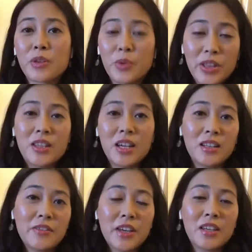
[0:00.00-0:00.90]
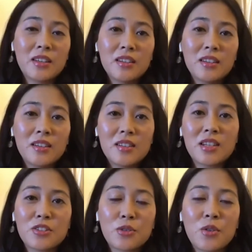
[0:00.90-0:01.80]
with Young Living
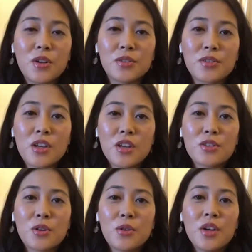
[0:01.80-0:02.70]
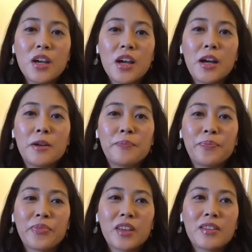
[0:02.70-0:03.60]
Essential Oils. So
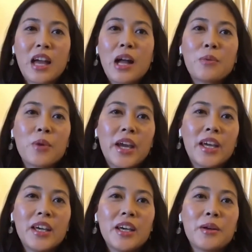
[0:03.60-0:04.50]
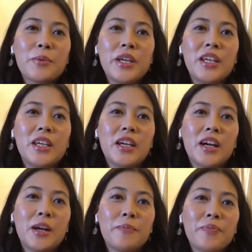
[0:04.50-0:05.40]
that way we
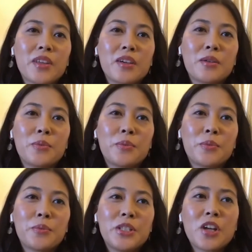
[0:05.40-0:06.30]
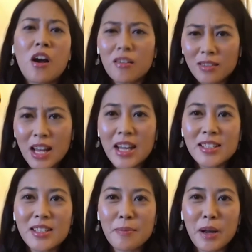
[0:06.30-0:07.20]
talk
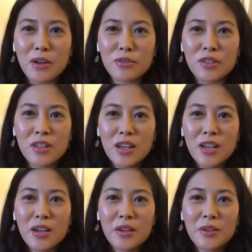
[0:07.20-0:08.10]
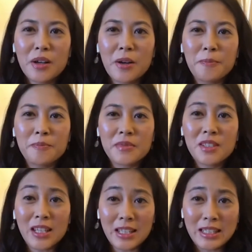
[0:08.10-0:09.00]
less about
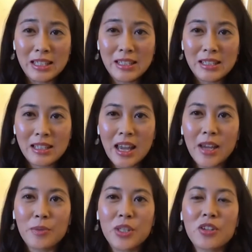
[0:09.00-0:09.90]
sickness, and we